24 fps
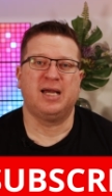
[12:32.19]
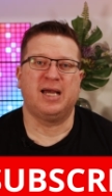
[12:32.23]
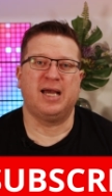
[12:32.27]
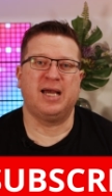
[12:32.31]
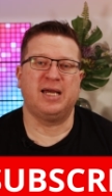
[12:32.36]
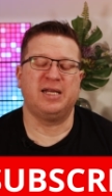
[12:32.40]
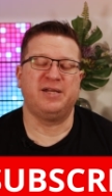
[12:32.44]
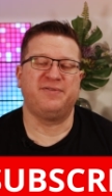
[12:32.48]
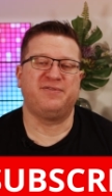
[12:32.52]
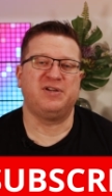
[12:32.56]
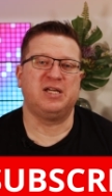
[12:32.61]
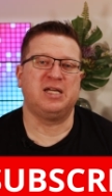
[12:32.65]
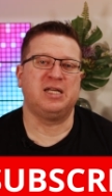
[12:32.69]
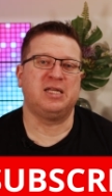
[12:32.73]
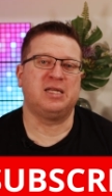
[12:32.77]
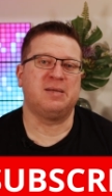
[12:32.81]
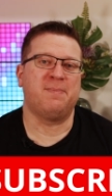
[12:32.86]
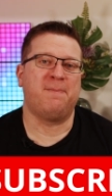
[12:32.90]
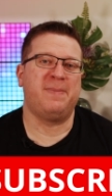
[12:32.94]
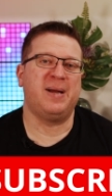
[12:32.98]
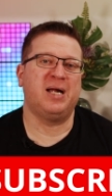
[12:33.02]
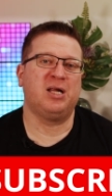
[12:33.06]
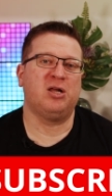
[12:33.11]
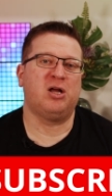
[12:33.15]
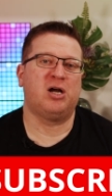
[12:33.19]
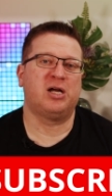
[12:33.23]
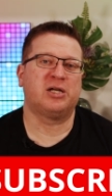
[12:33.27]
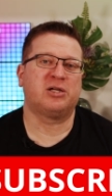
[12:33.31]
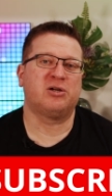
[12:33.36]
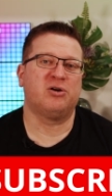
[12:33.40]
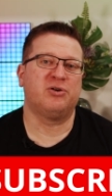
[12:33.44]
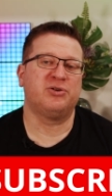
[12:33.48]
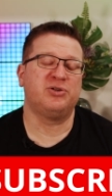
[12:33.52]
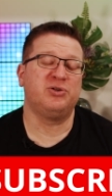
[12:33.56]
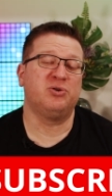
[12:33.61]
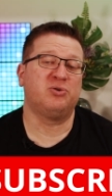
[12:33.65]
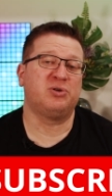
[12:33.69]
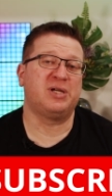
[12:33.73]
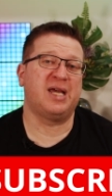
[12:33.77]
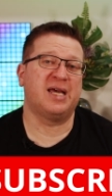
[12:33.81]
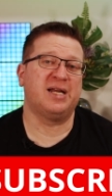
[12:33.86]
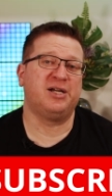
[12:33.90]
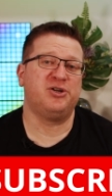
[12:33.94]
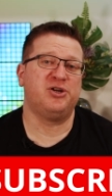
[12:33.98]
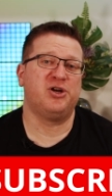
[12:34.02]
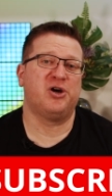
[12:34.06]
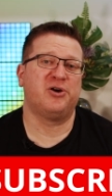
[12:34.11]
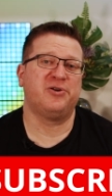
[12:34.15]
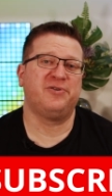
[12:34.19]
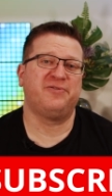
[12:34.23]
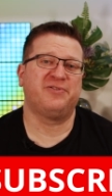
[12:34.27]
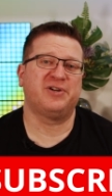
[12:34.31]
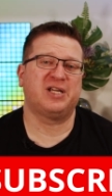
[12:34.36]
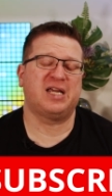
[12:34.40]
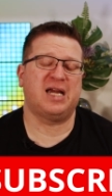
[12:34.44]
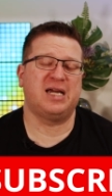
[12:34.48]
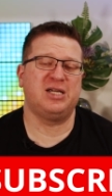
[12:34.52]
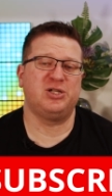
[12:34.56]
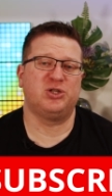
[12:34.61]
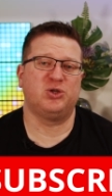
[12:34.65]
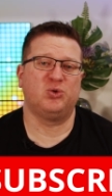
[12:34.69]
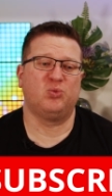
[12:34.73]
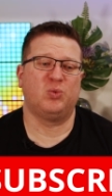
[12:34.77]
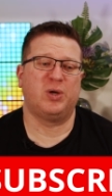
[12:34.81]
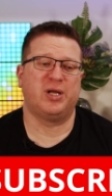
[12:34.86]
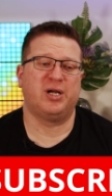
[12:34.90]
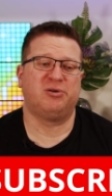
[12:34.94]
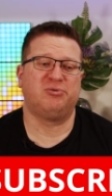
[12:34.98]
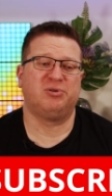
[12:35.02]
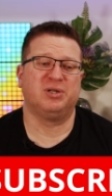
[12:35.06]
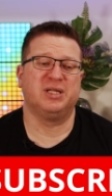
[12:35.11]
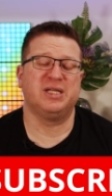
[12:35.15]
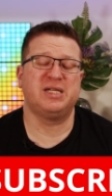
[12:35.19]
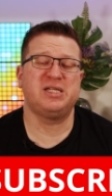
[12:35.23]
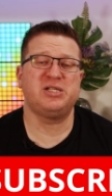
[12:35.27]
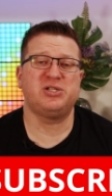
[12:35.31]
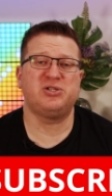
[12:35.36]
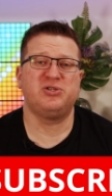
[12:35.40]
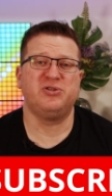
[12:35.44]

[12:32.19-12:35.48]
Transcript: And if you hit the bell icon, you'll get a notification when I release